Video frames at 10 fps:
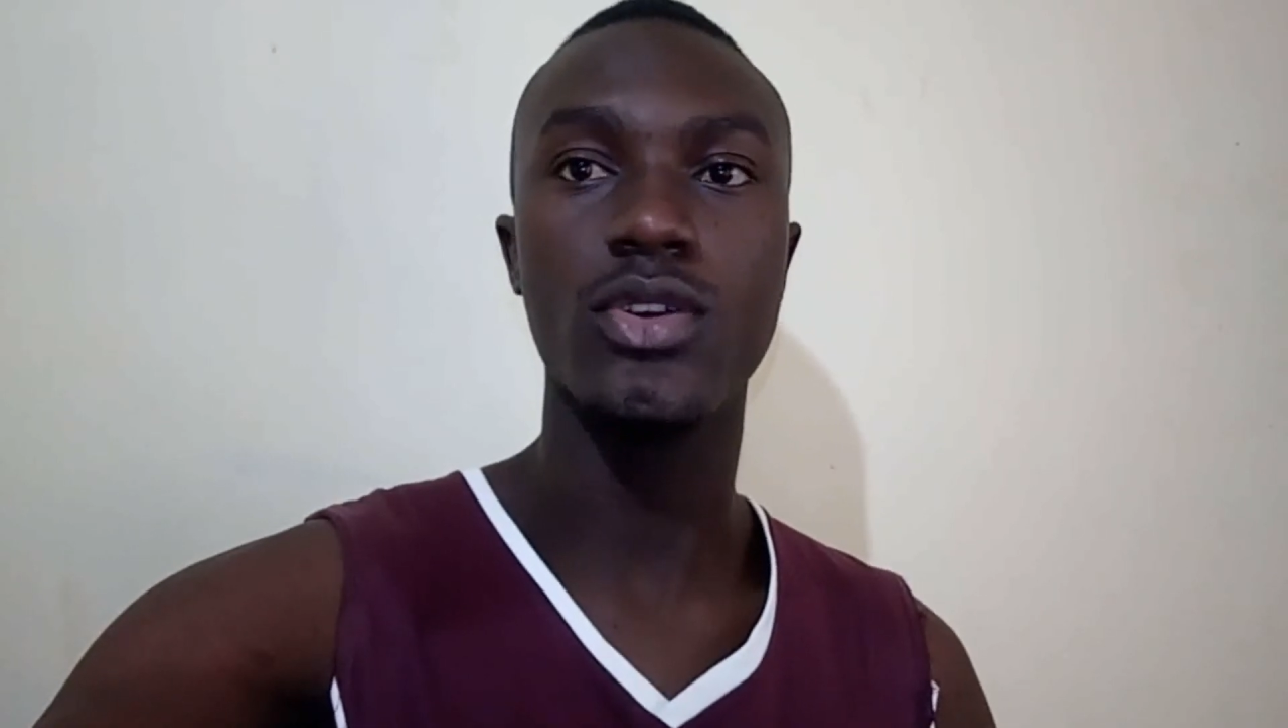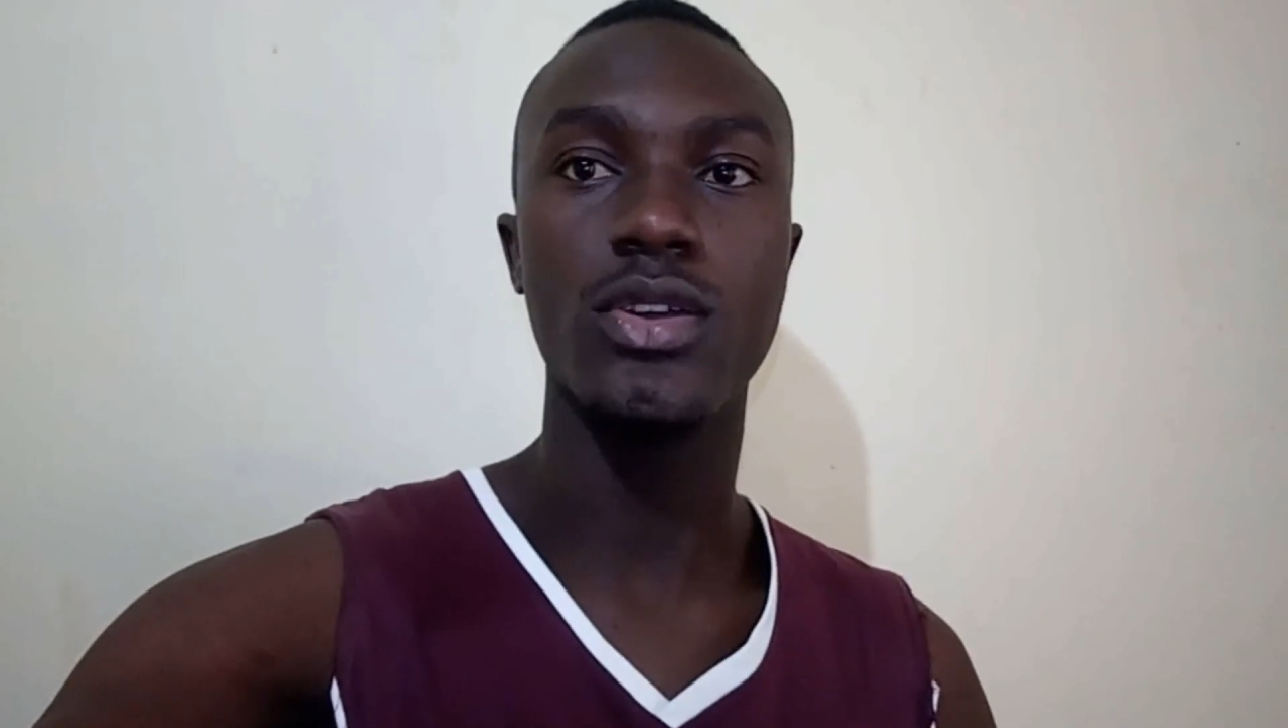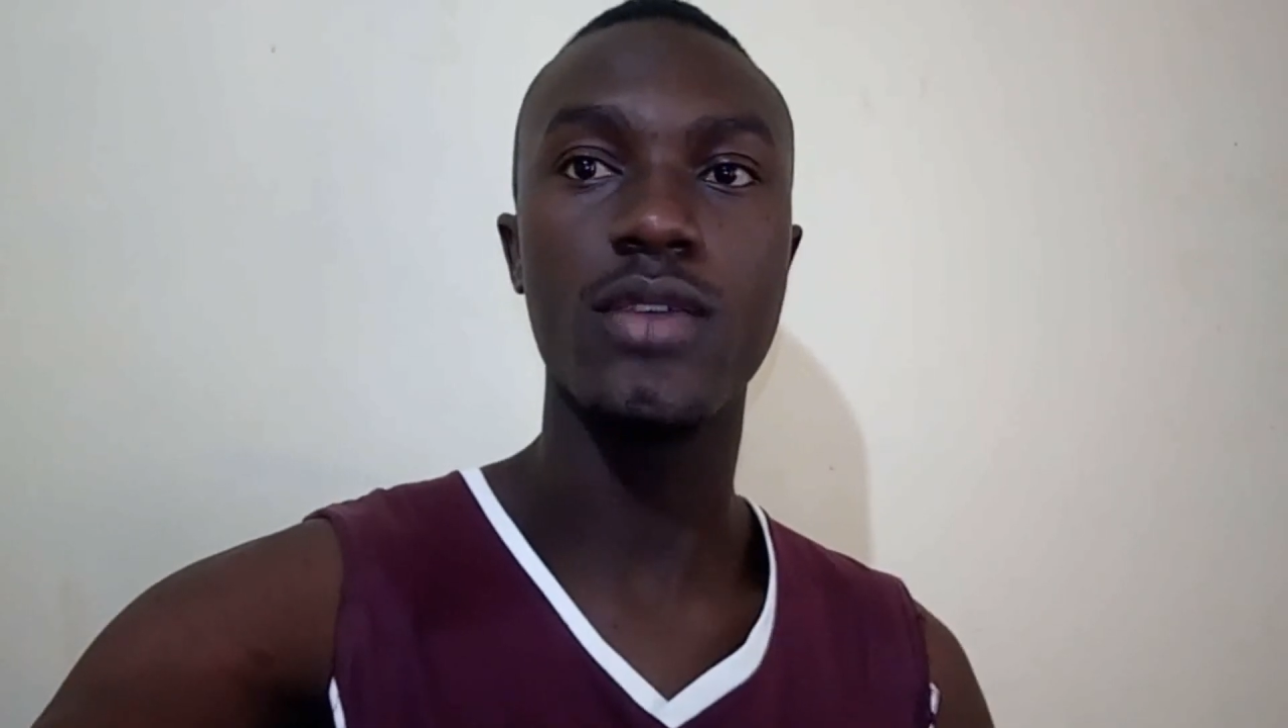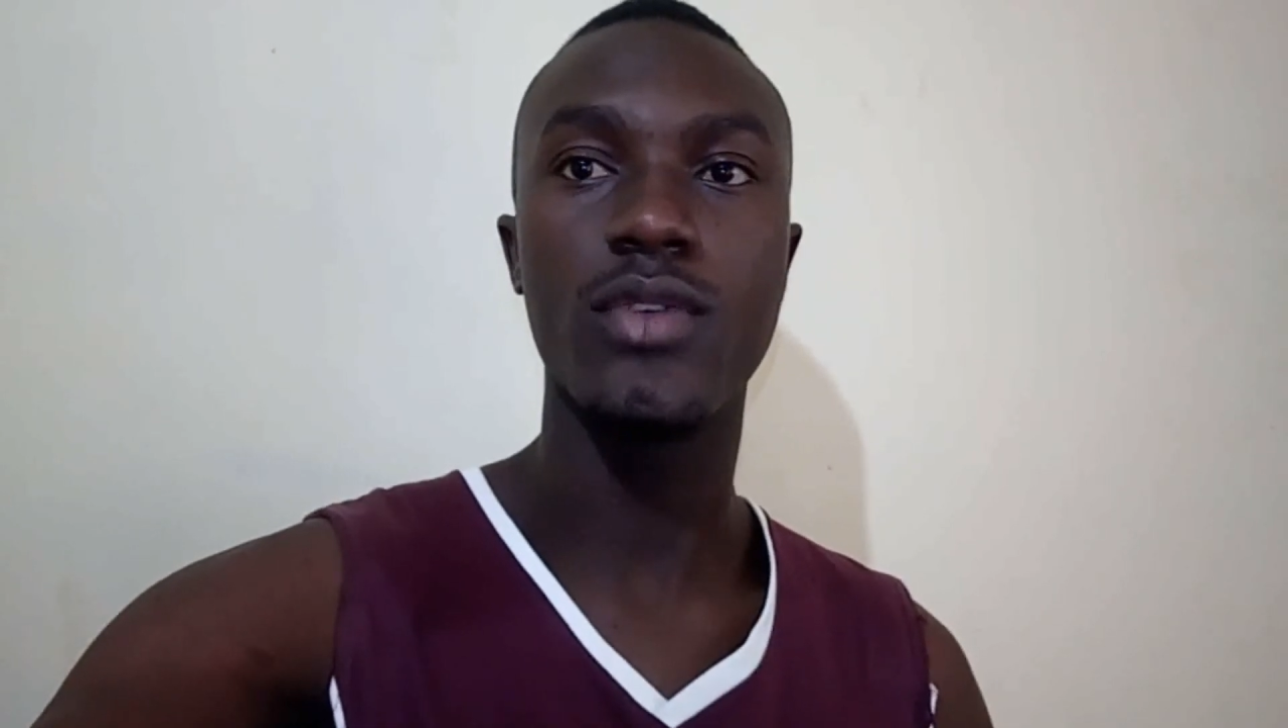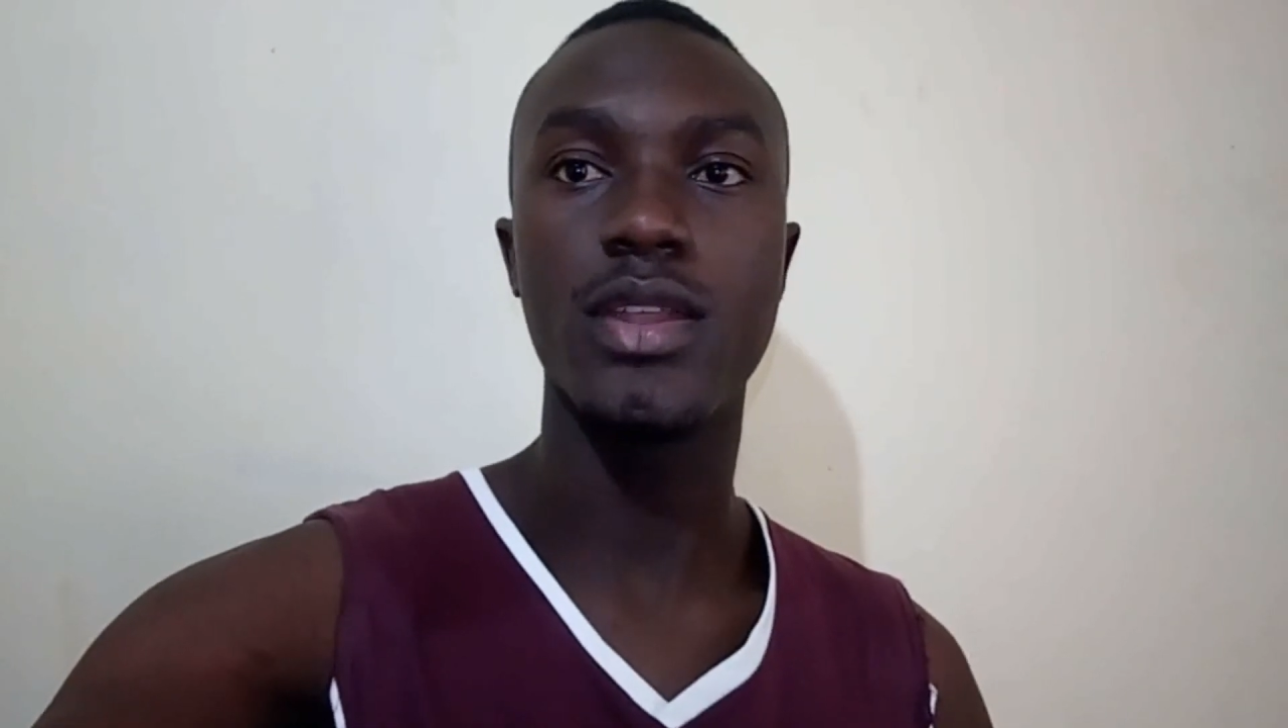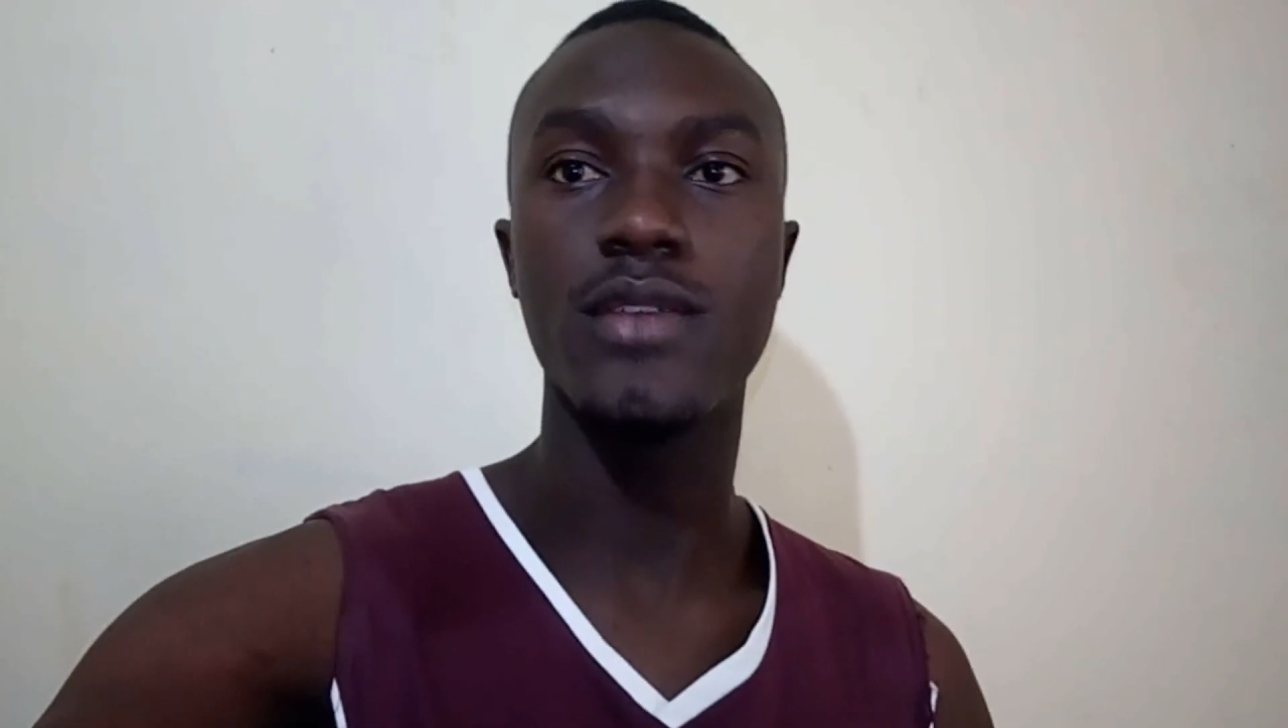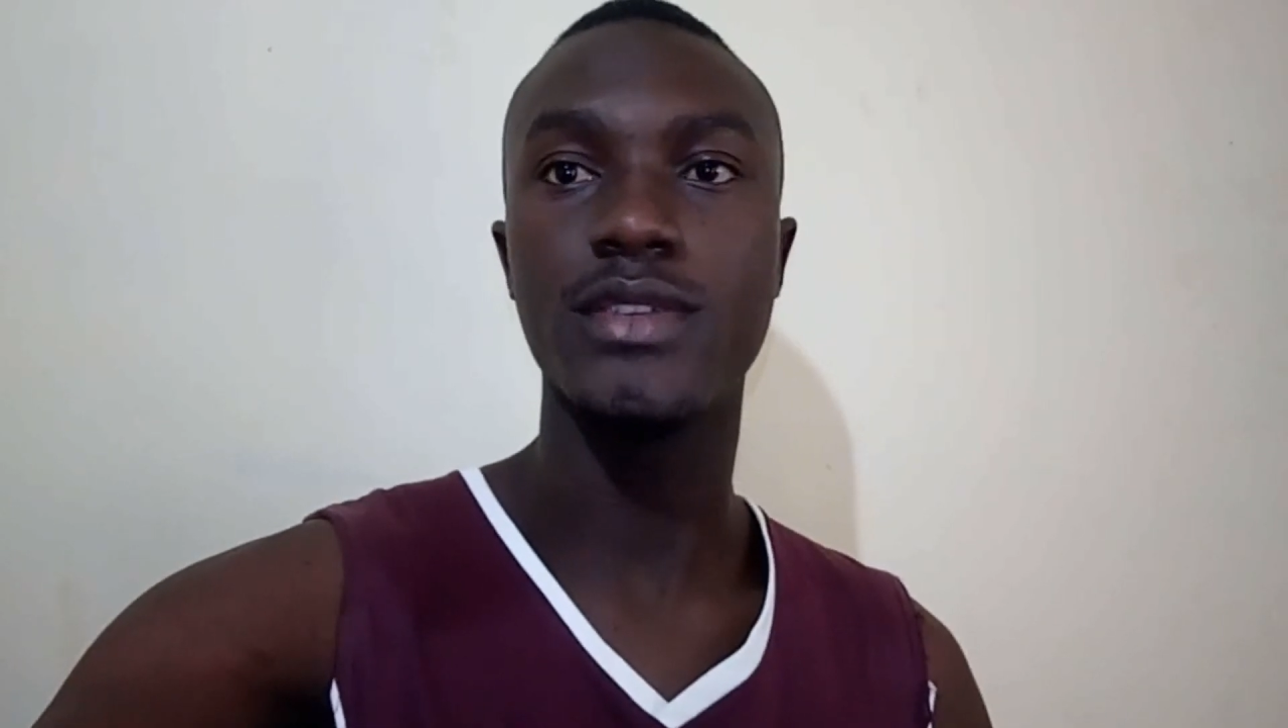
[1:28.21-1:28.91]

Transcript: or everyone